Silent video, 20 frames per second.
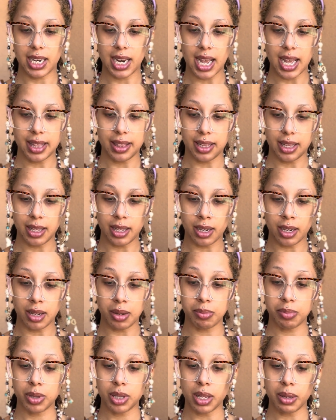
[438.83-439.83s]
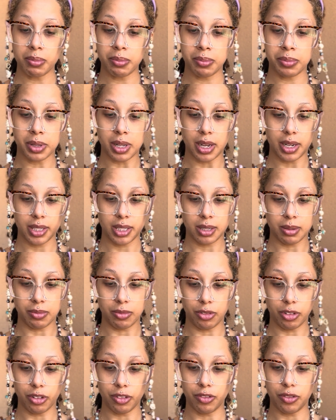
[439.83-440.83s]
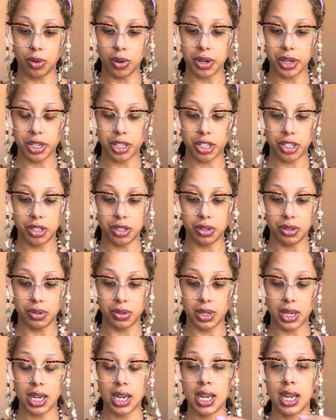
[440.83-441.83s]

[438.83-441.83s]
And then plum blossom for fortitude